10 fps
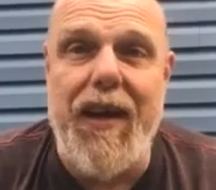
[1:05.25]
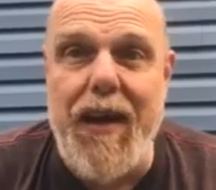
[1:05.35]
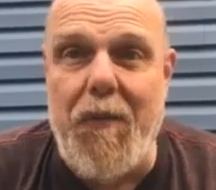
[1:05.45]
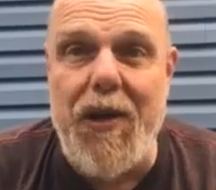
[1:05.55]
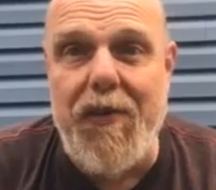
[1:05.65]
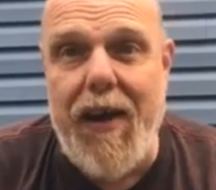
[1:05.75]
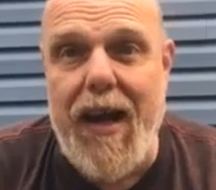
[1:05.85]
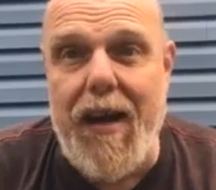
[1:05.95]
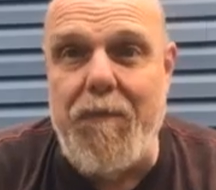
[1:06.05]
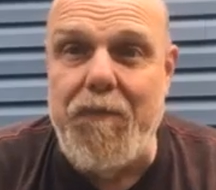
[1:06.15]
And then when you're out
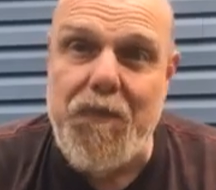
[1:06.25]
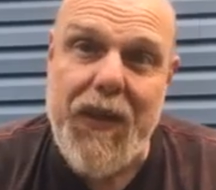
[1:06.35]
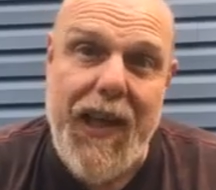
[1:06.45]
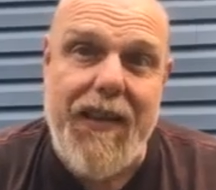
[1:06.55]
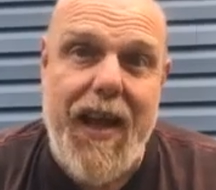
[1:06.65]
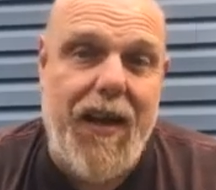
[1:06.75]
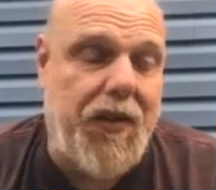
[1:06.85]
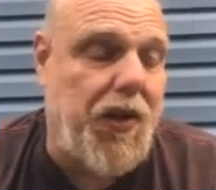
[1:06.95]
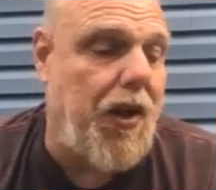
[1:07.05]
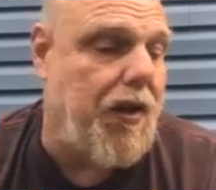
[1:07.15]
of them, get that
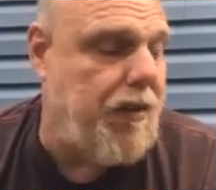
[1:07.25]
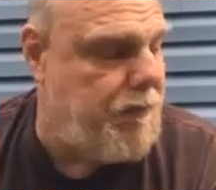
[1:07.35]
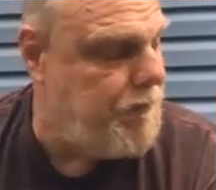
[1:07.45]
other hook.